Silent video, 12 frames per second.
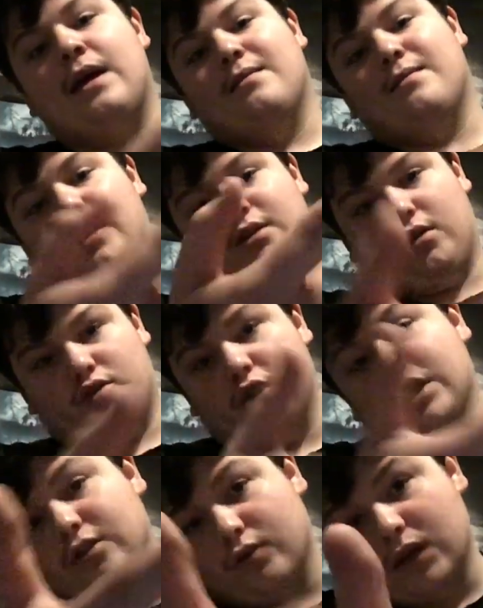But I told you
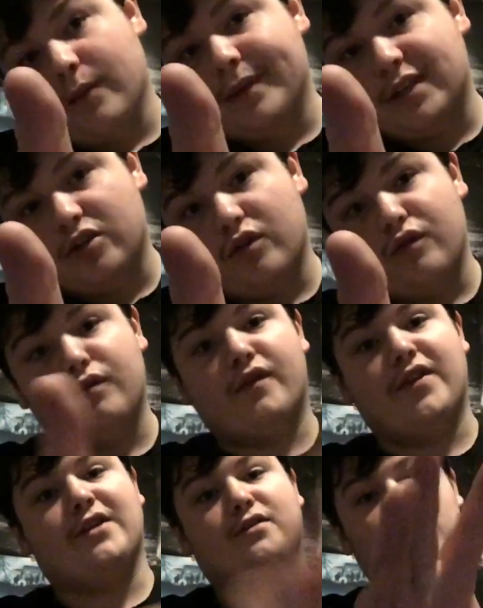there's only going to be two
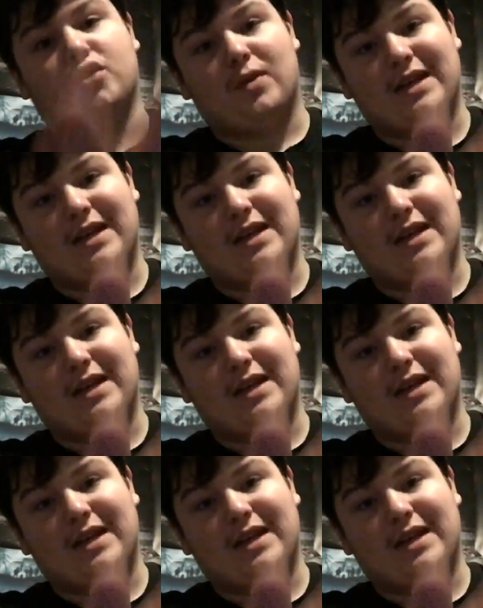reviews on the